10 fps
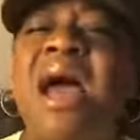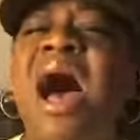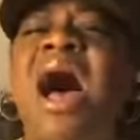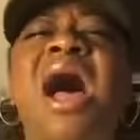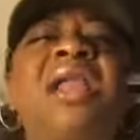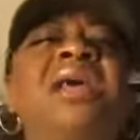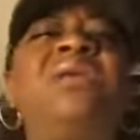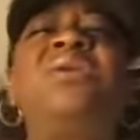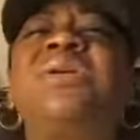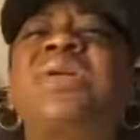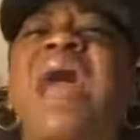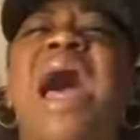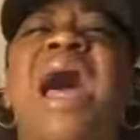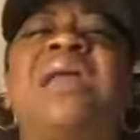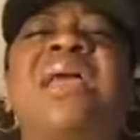Hallelujah,
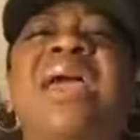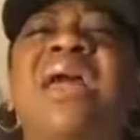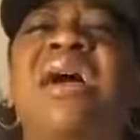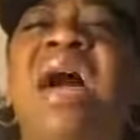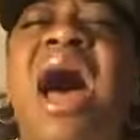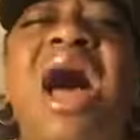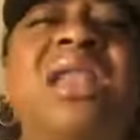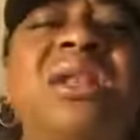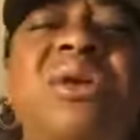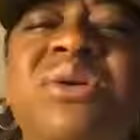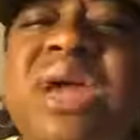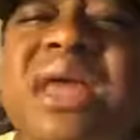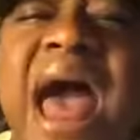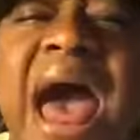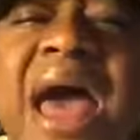God. Hallelujah,
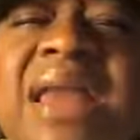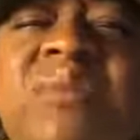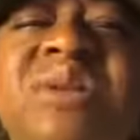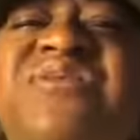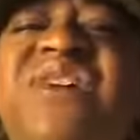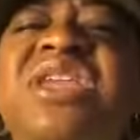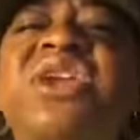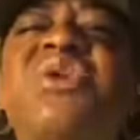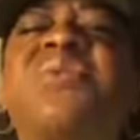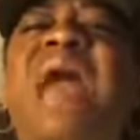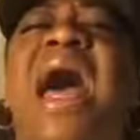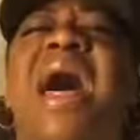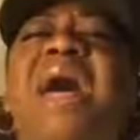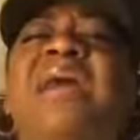God. It was for you, God.